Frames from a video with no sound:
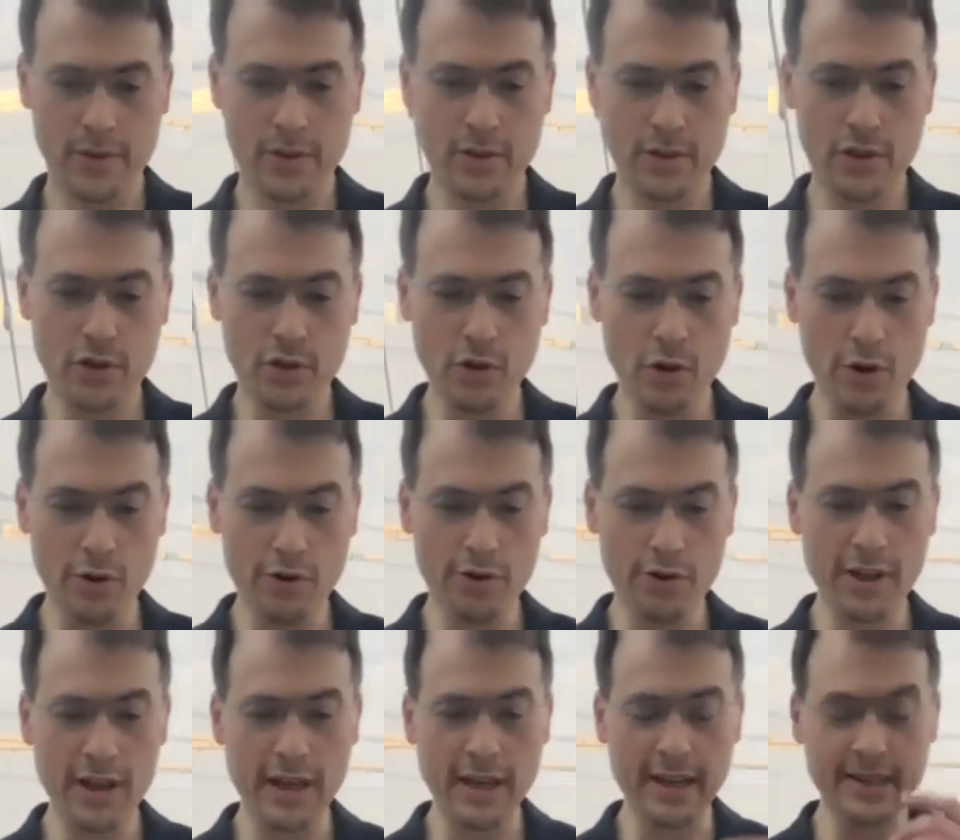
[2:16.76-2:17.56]

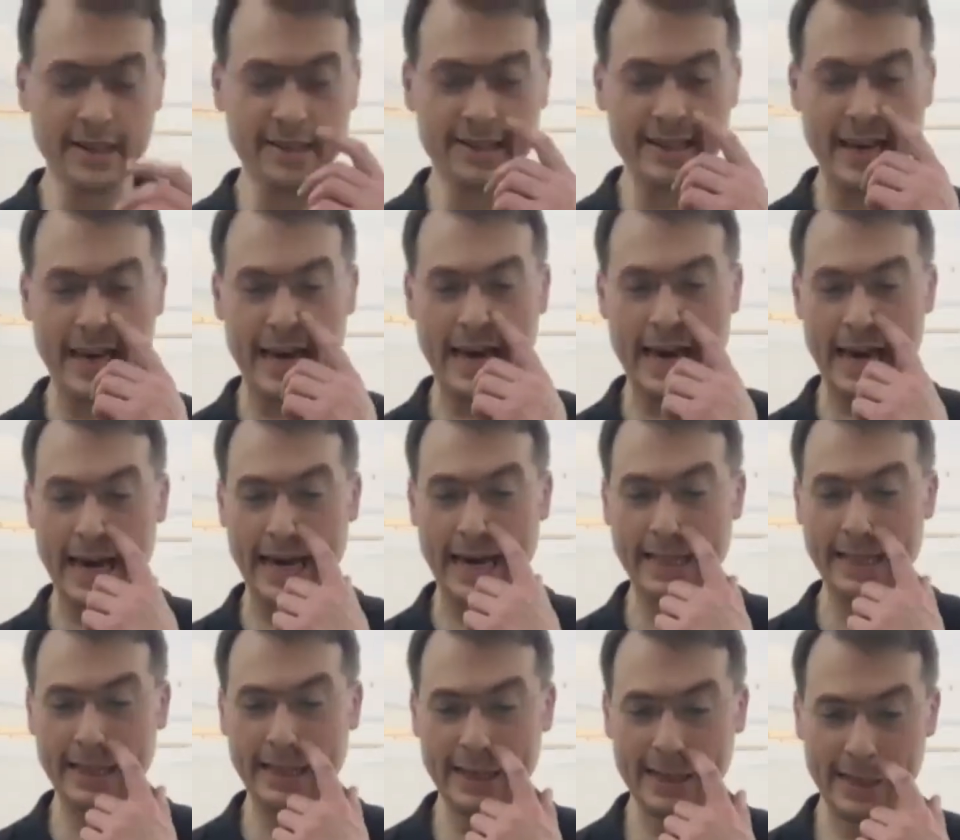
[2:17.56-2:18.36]
turning the
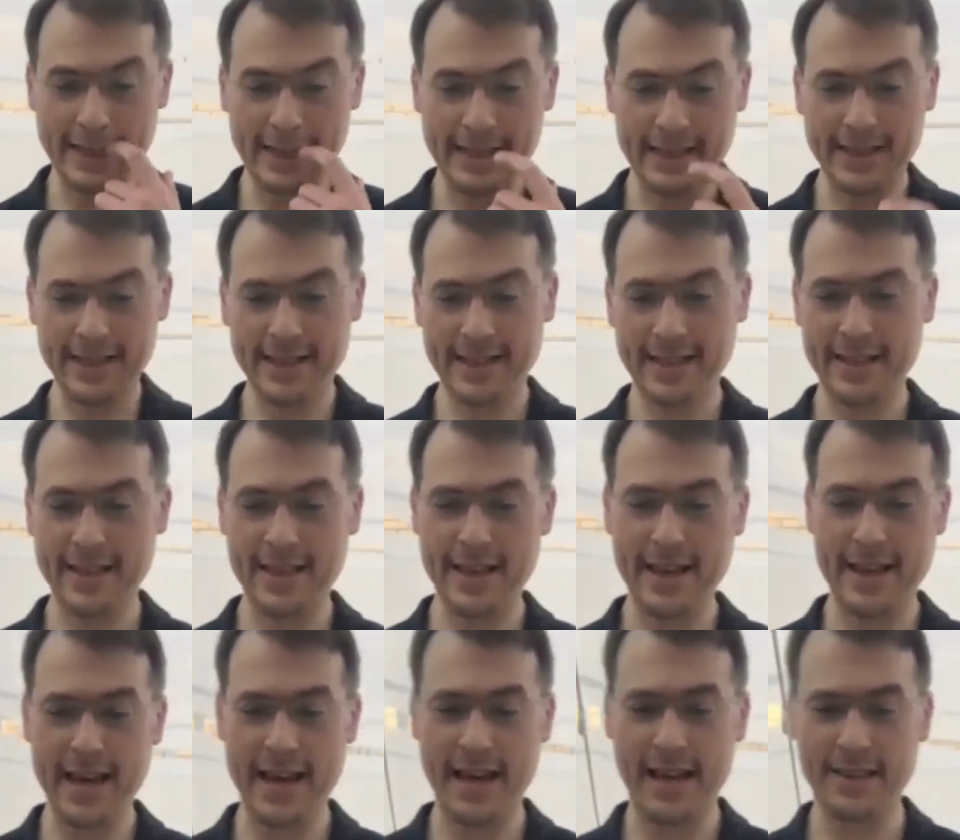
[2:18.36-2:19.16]
head
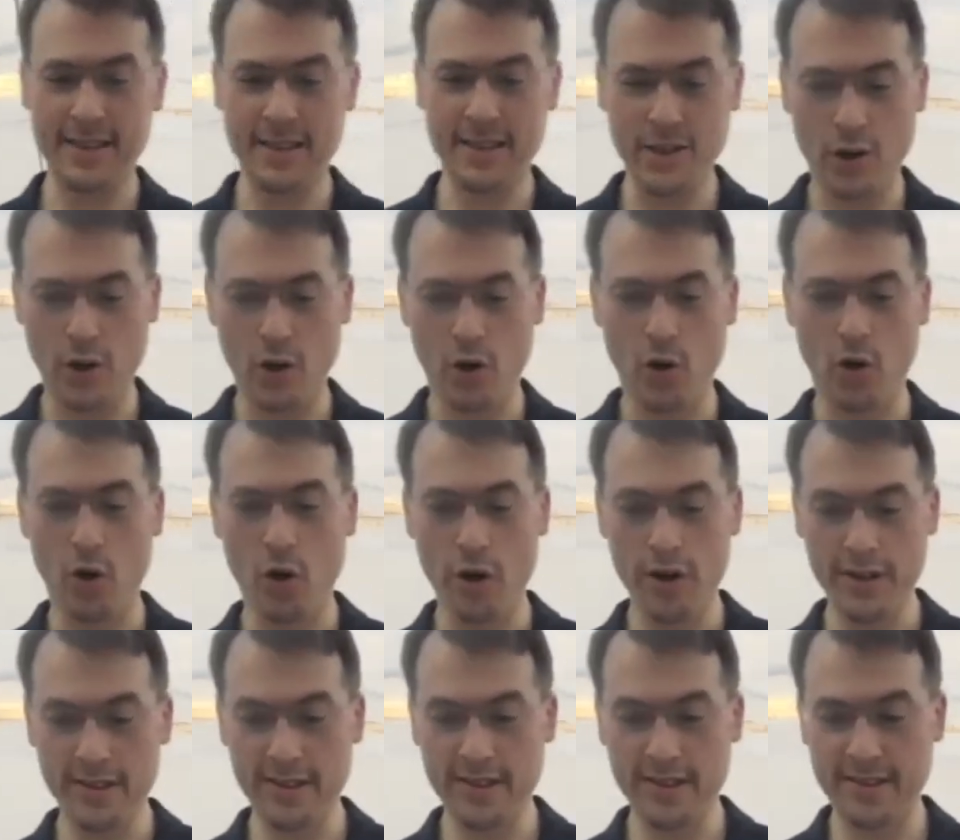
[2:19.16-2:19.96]
and
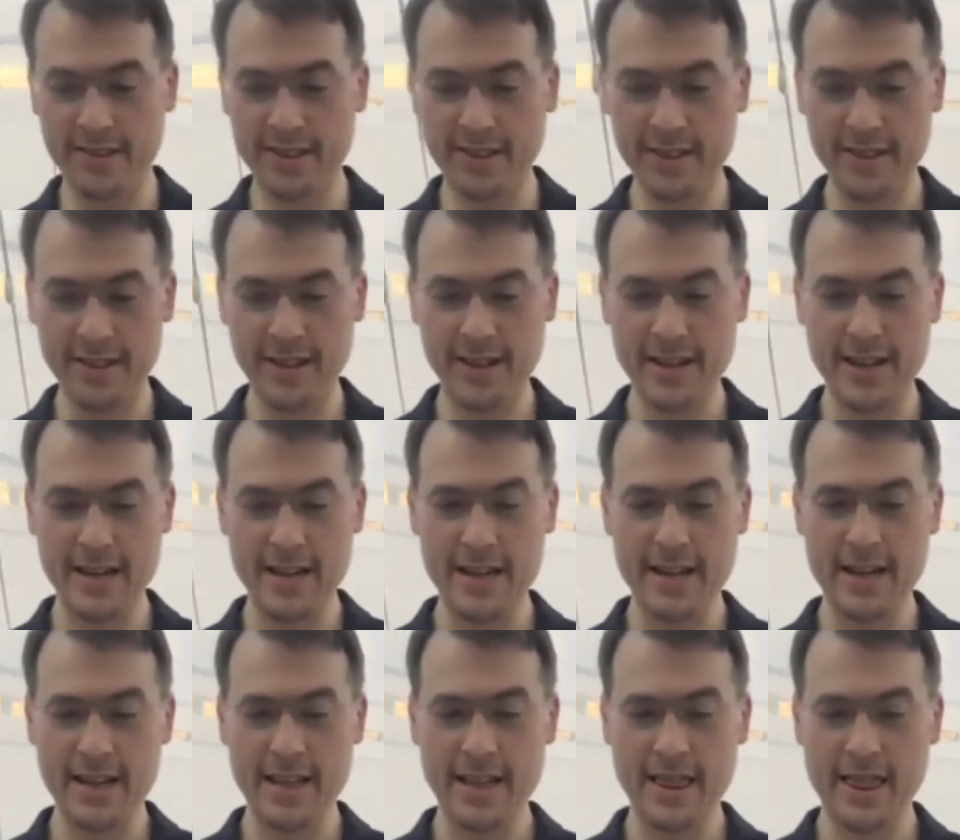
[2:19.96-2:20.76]
hoist
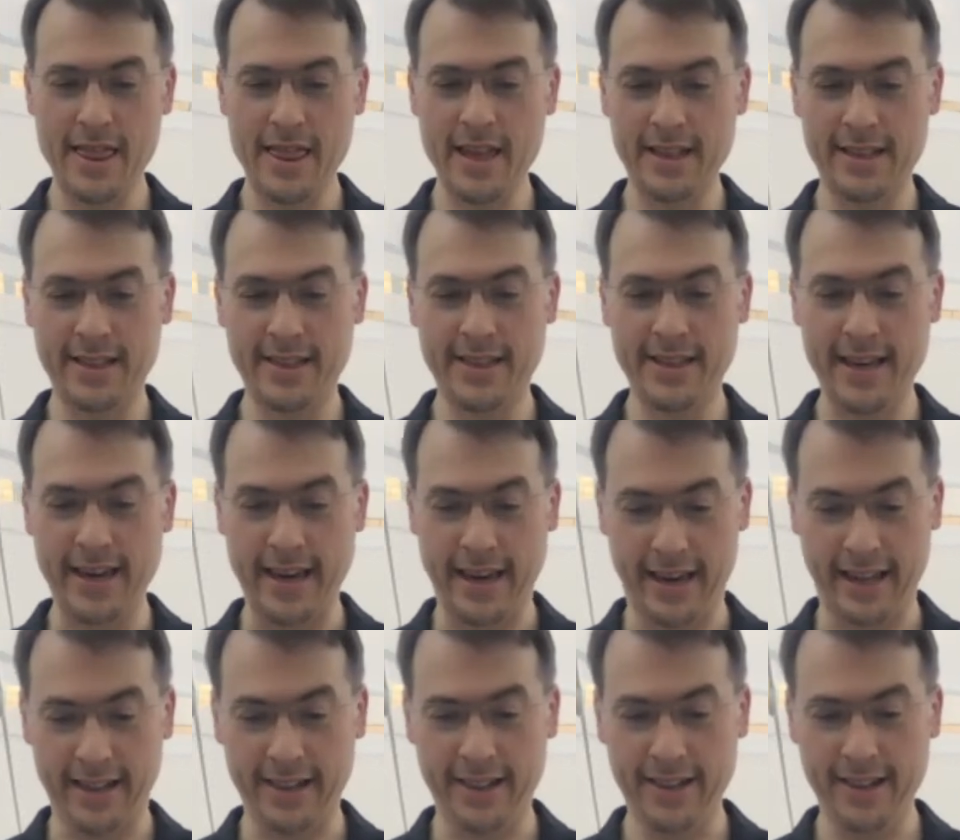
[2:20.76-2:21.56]
the
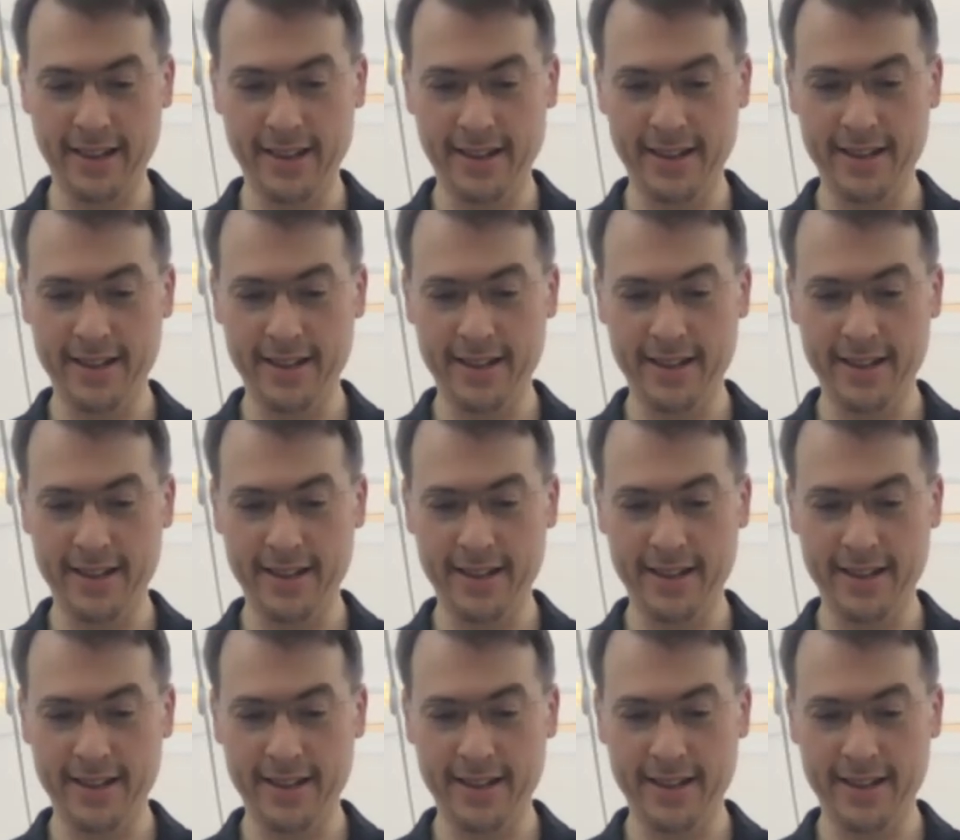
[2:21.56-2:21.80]
tail